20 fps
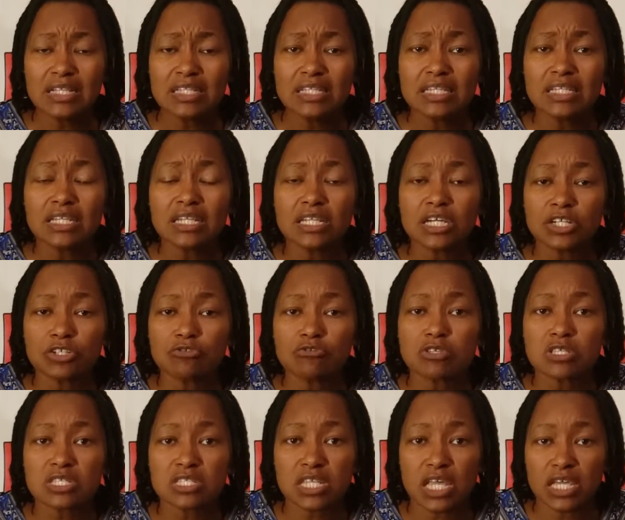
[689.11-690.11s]
Get an
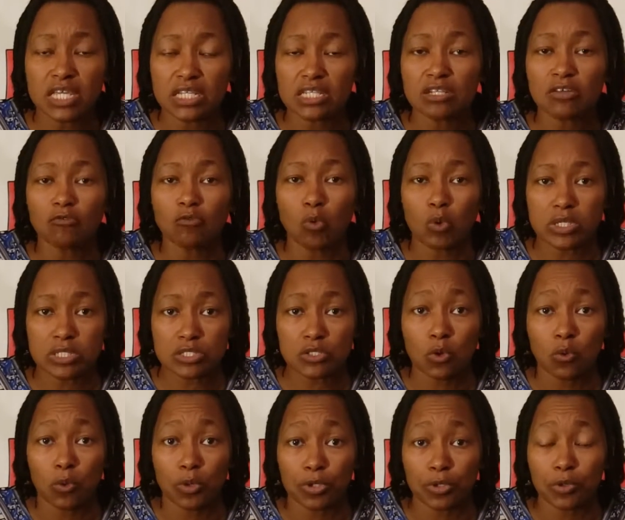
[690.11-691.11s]
understanding of what's
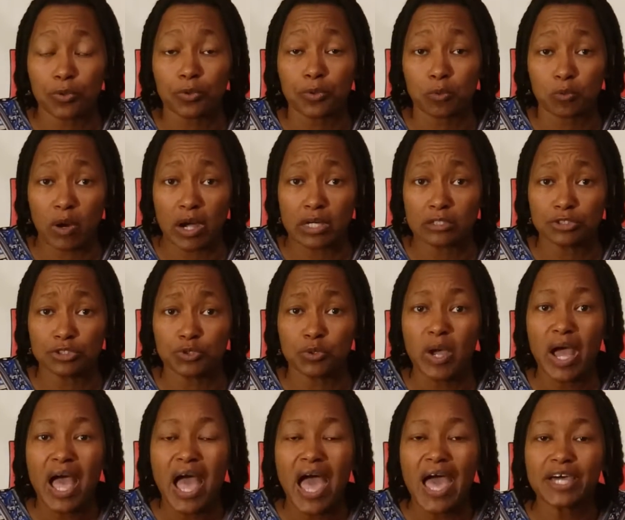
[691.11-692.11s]
going on around you